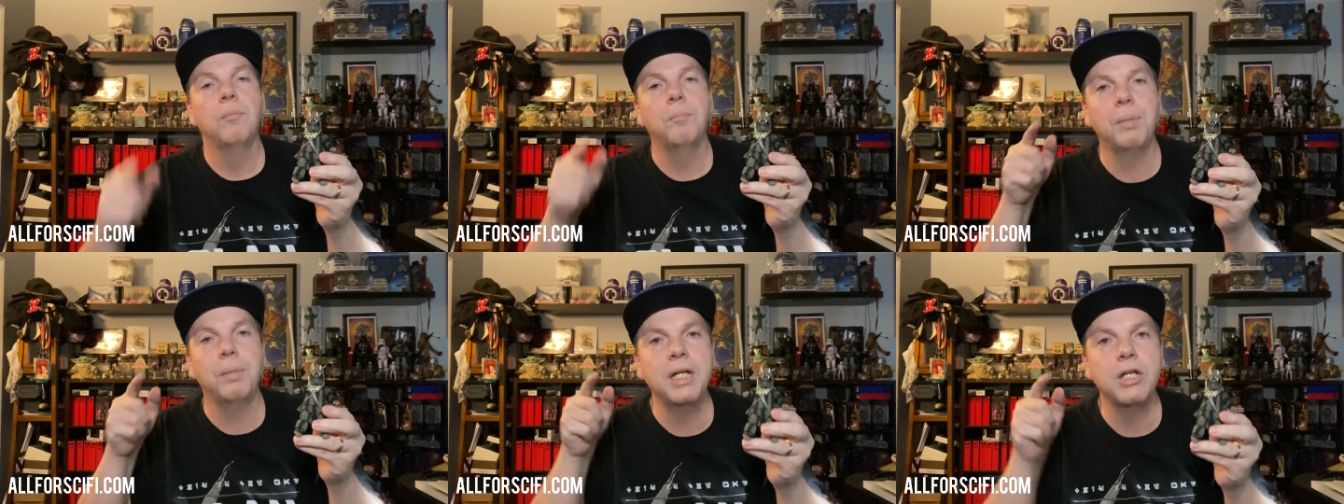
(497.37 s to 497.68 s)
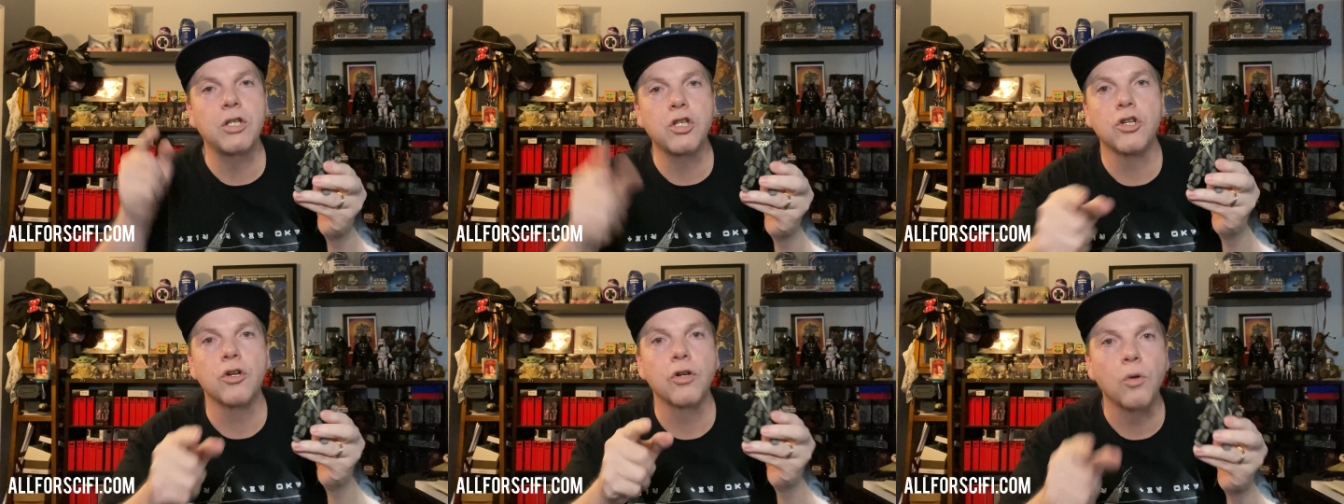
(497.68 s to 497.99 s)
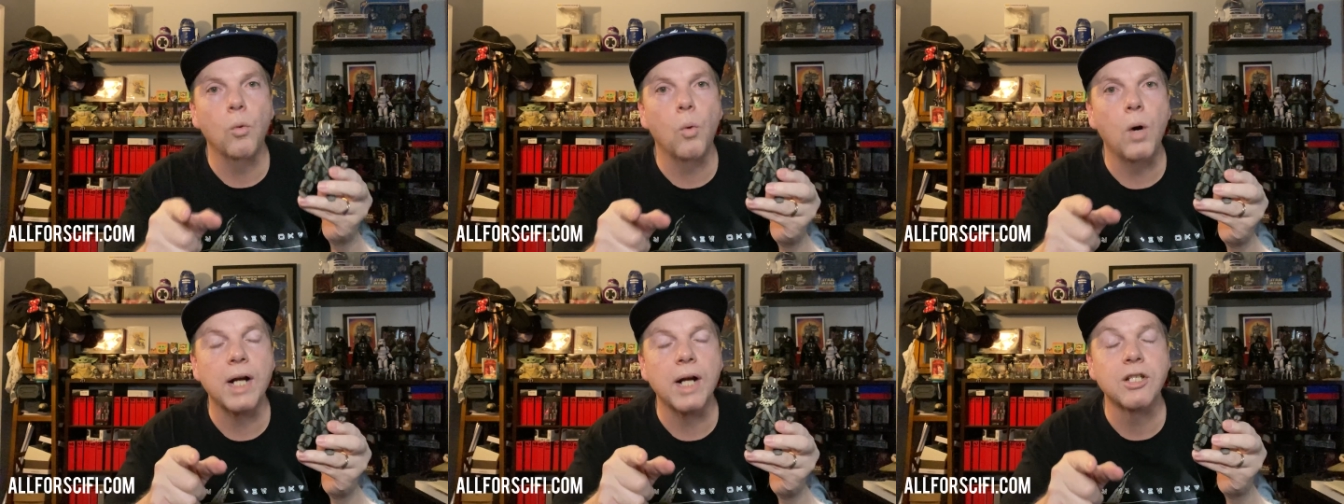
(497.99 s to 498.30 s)
be sure
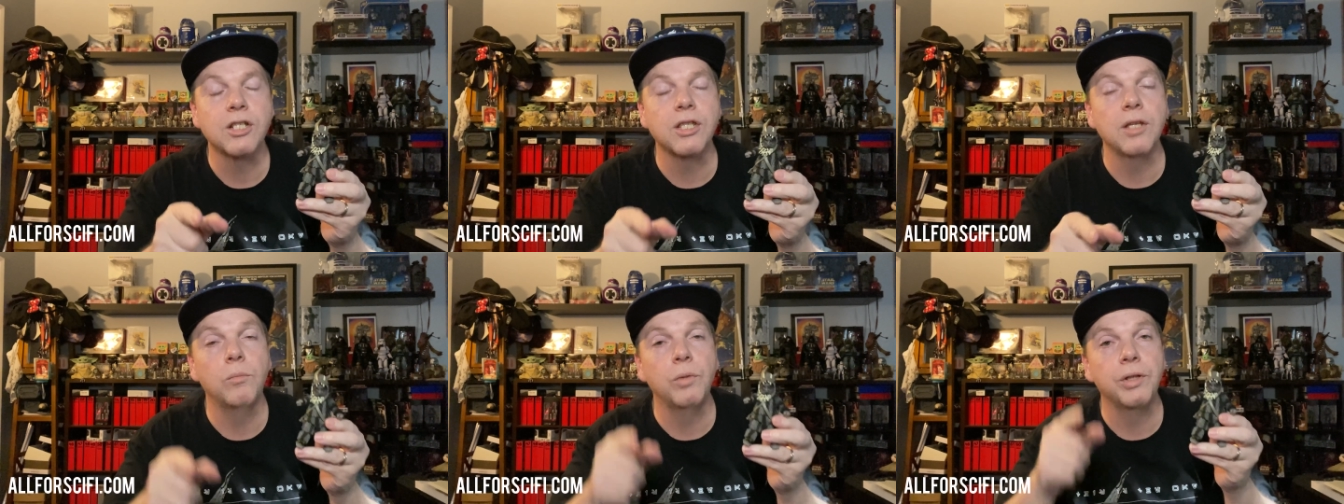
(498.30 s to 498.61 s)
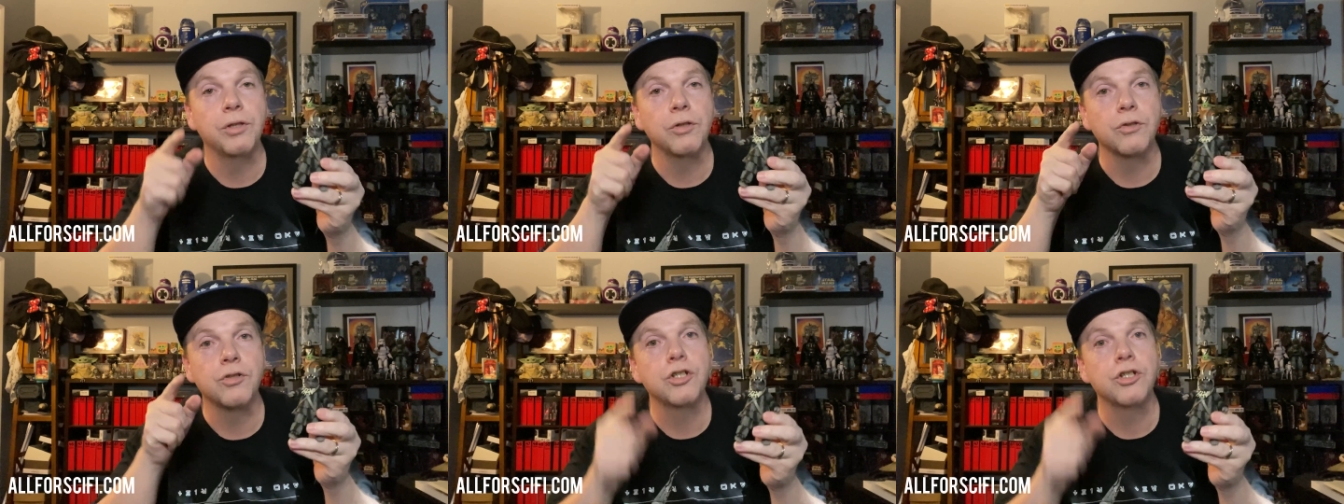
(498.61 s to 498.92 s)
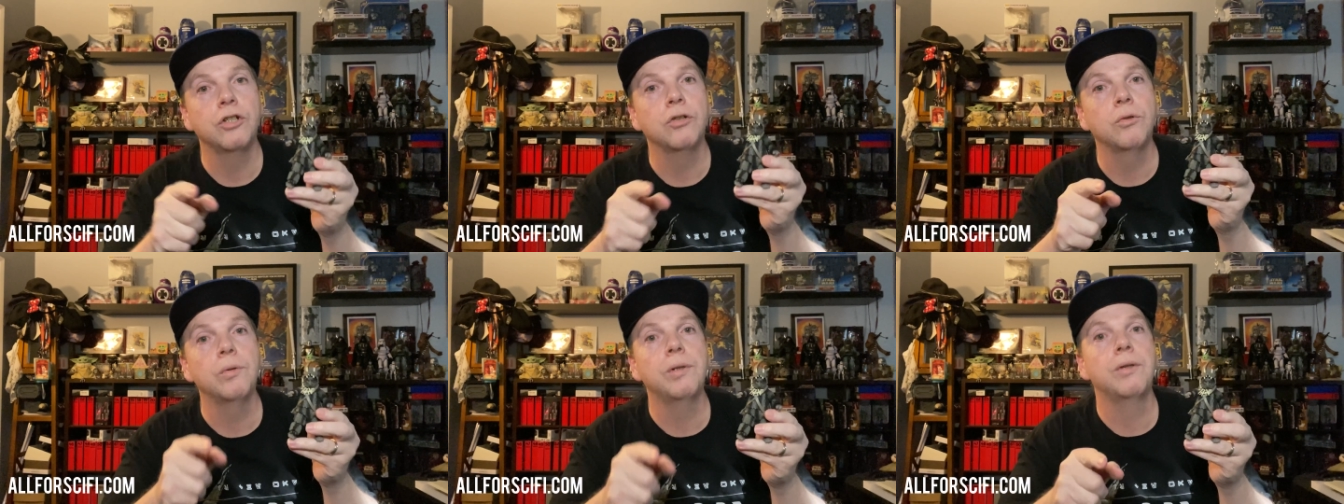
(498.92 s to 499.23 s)
to watch them with your
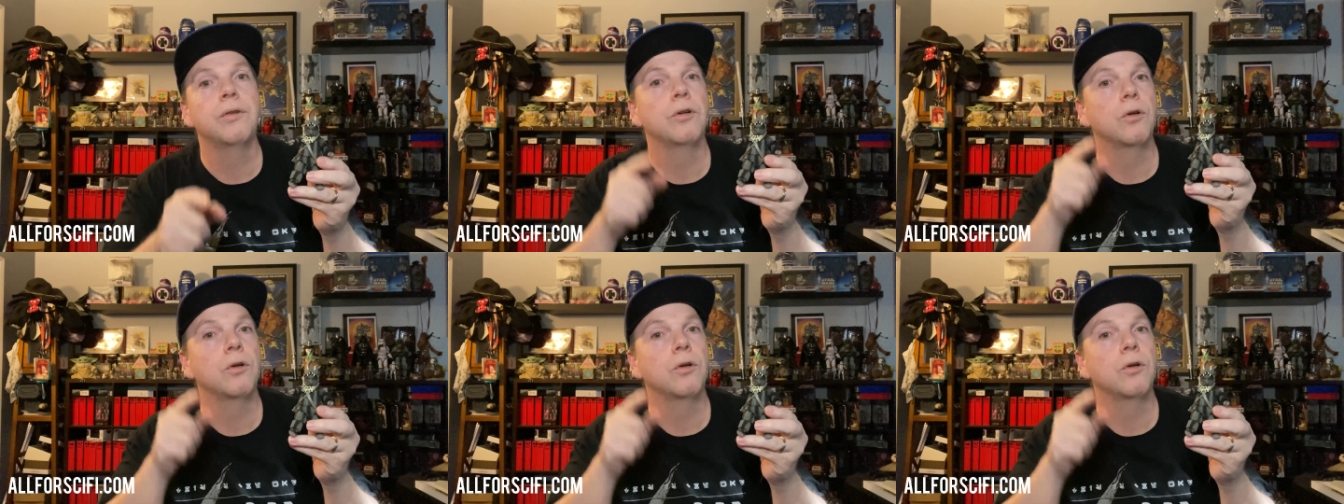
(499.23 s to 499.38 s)
children.